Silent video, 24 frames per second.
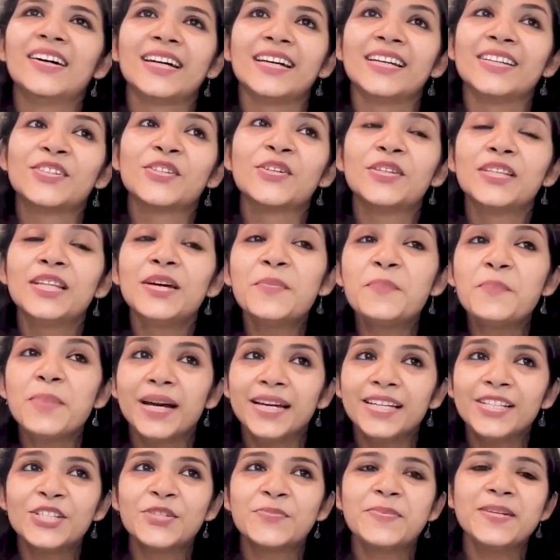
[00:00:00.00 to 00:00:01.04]
Okay, so the
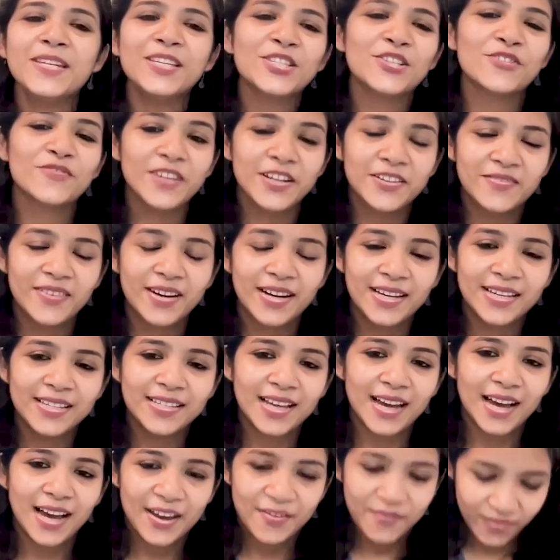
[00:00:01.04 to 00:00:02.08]
best piece of advice
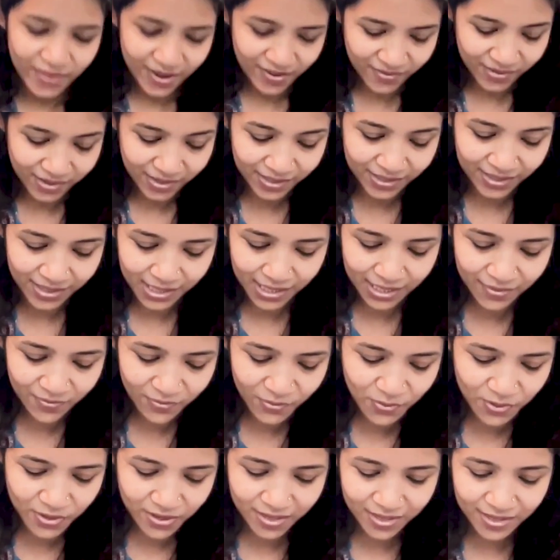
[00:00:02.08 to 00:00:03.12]
I've ever
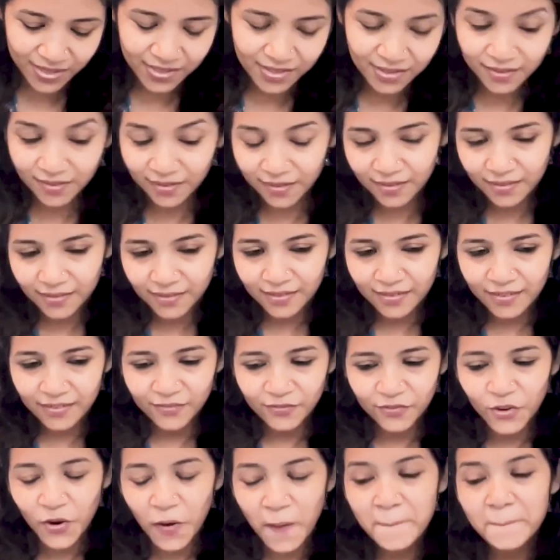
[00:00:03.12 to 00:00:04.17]
received was
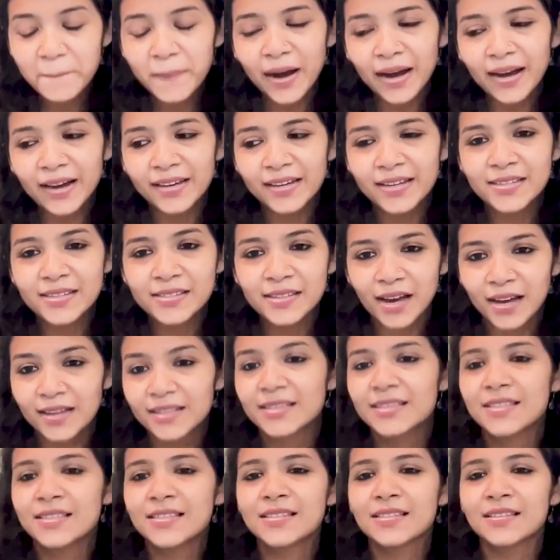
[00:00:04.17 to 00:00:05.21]
from my
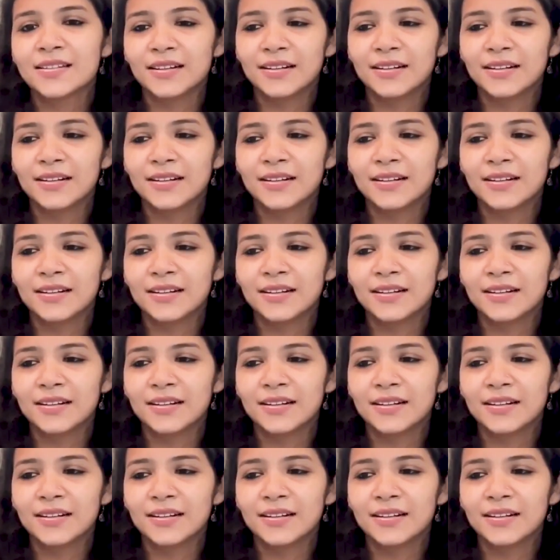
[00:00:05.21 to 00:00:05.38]
son's